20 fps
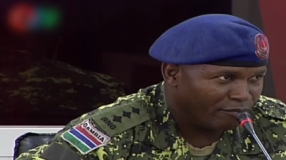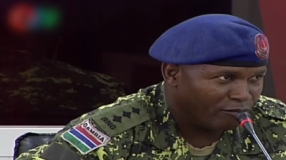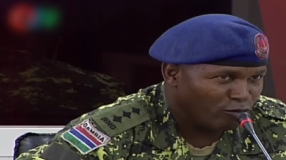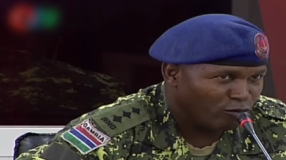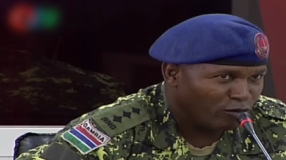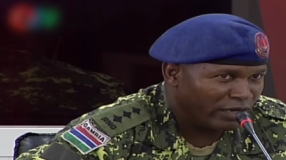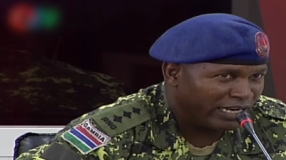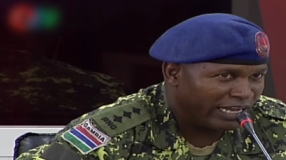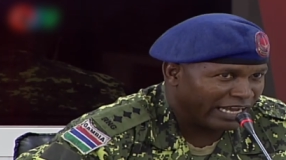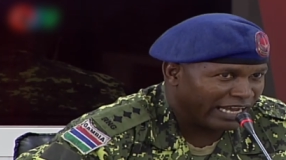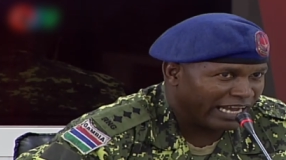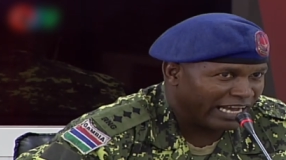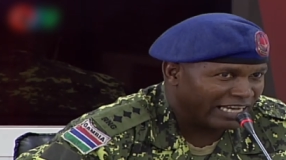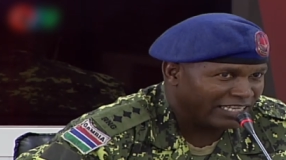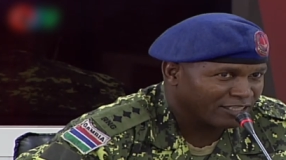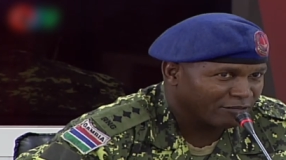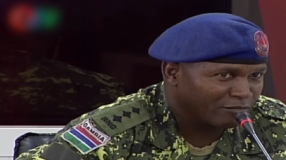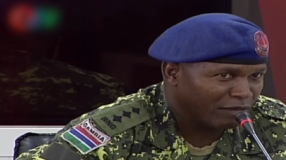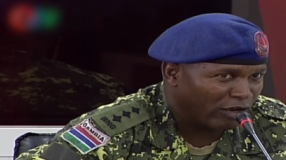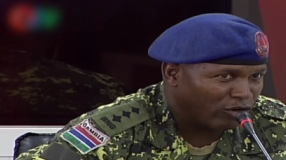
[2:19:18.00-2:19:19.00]
When I
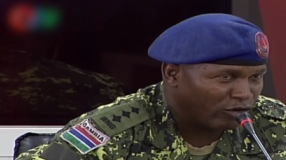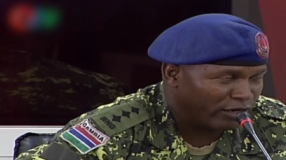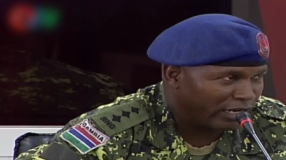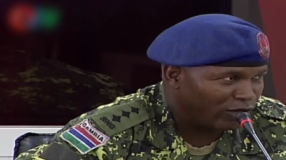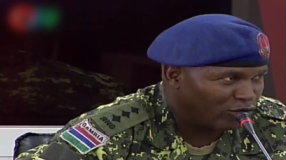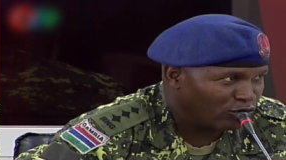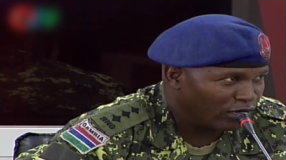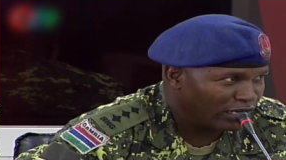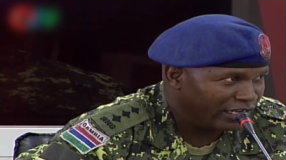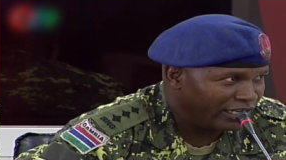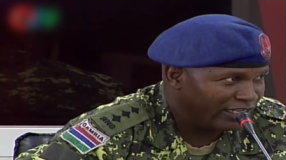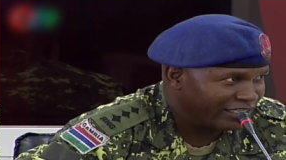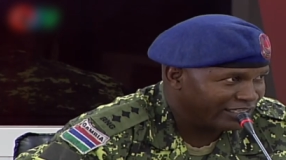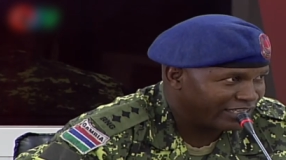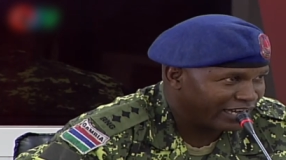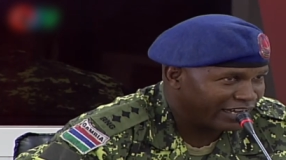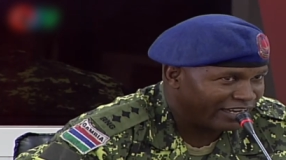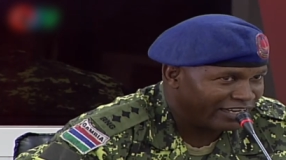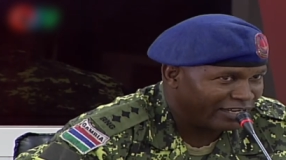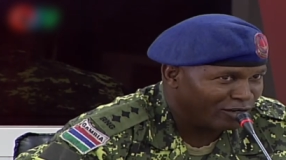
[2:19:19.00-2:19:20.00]
asked my other colleagues,
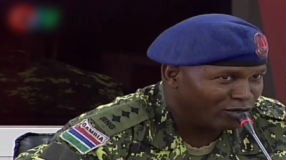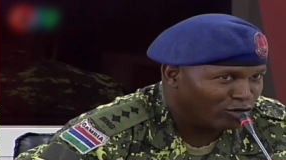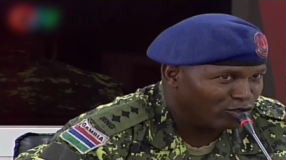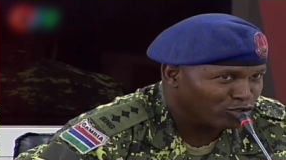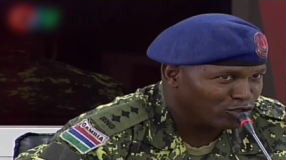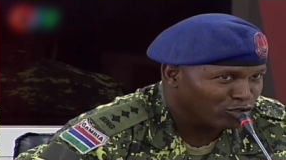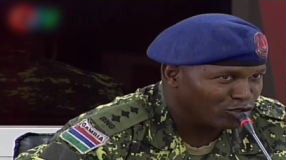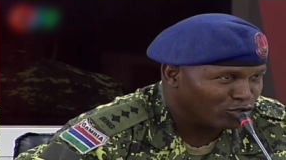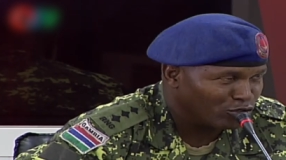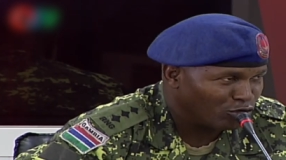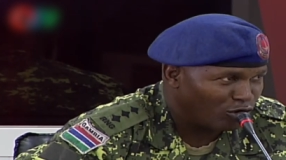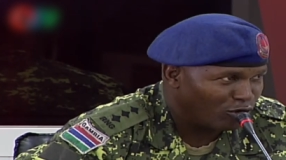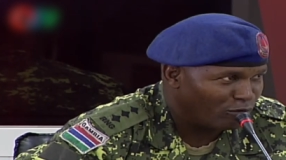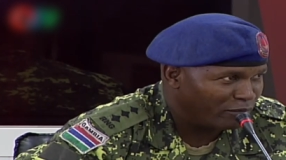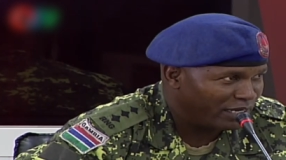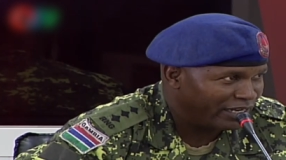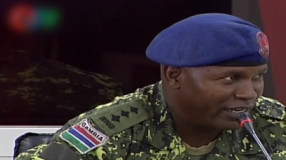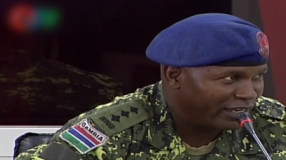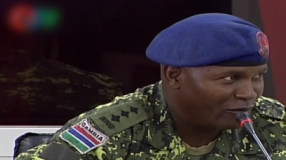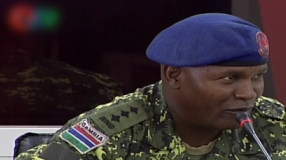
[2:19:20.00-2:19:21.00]
and they also told
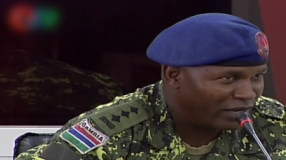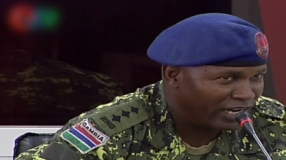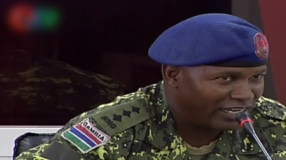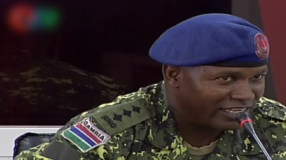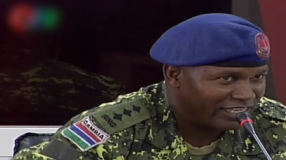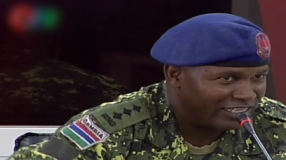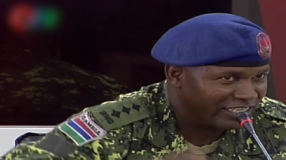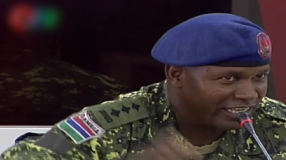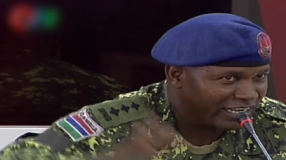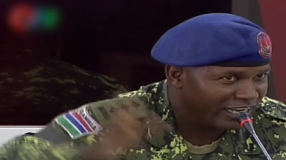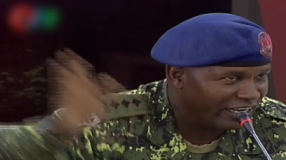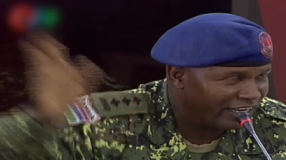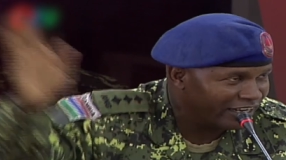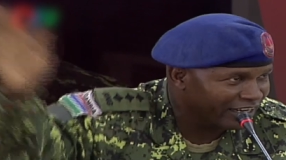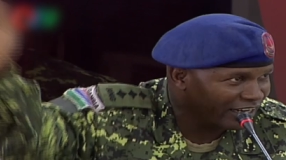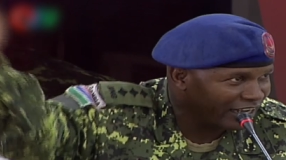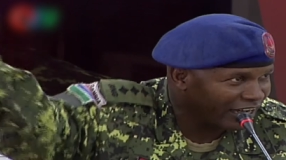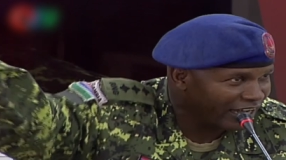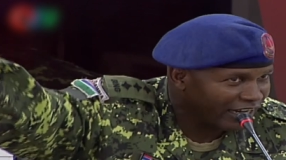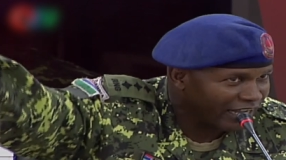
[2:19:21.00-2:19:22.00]
me they were
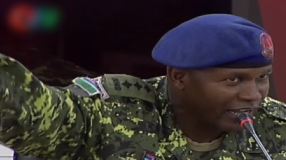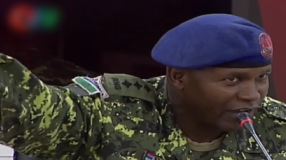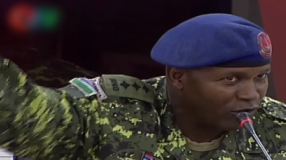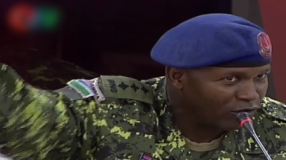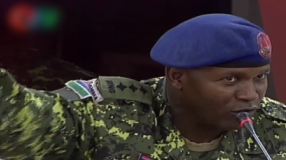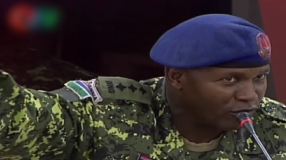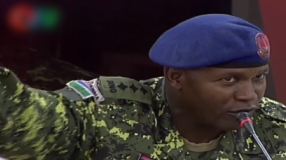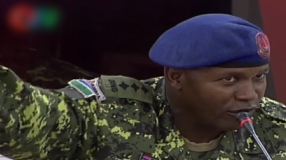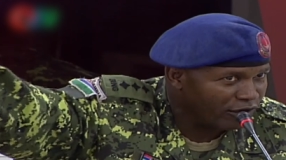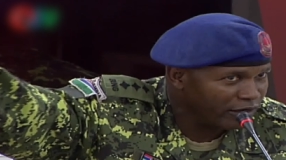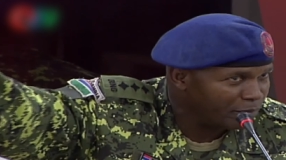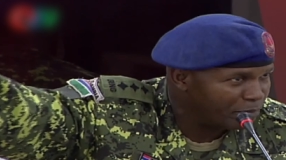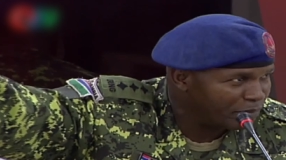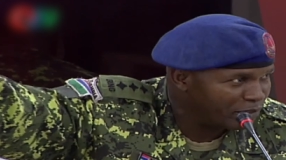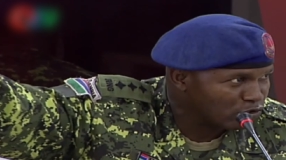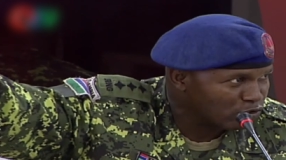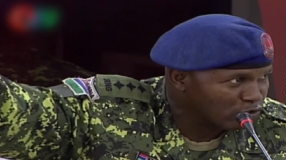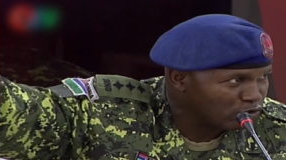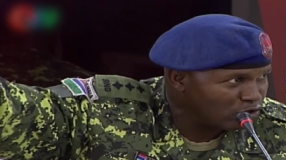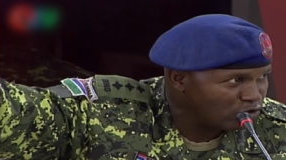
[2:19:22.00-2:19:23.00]
detained around the
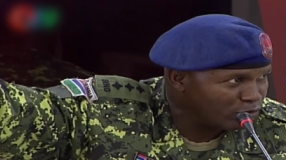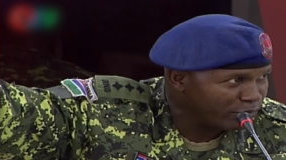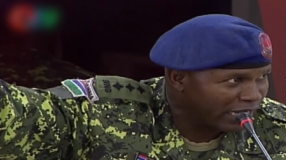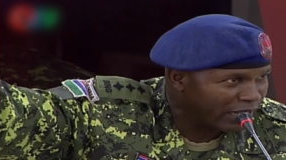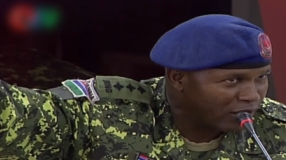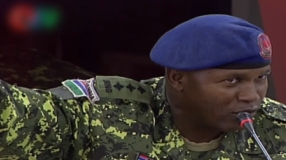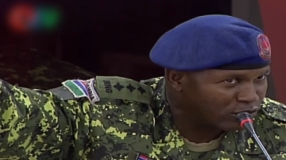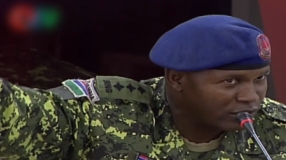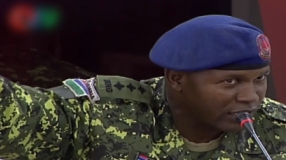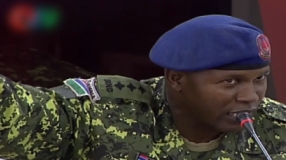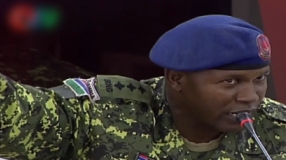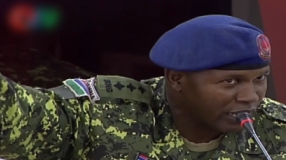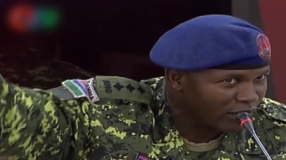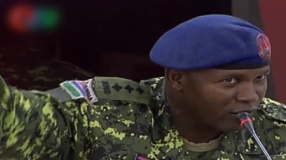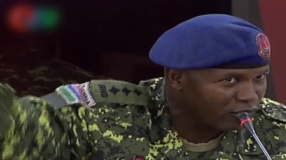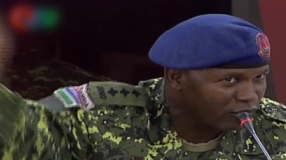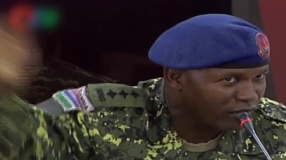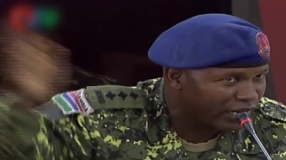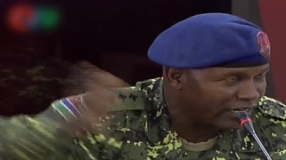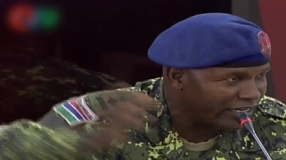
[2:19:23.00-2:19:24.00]
petroleum house,
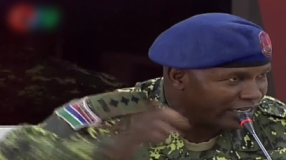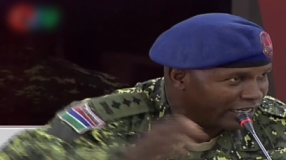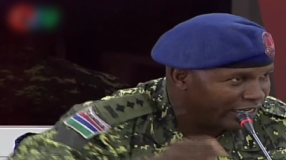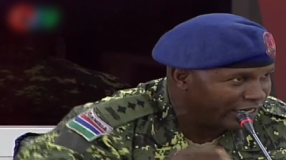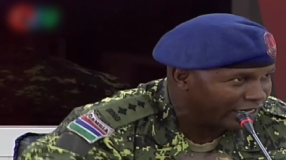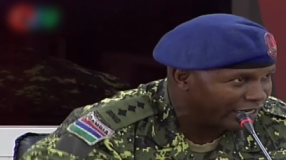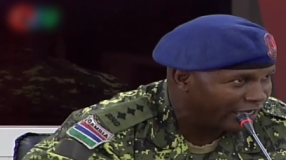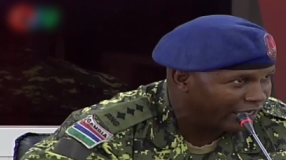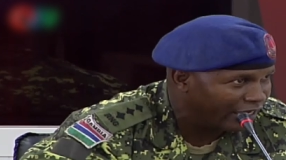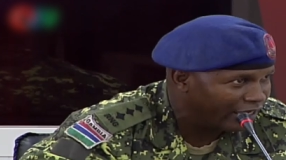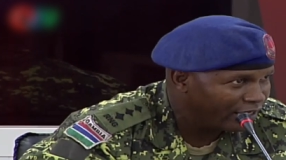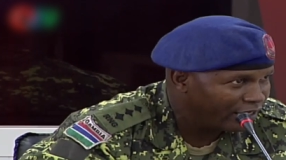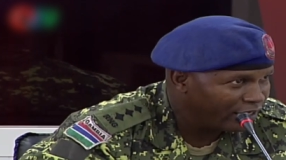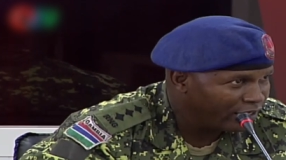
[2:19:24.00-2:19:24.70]
around that area,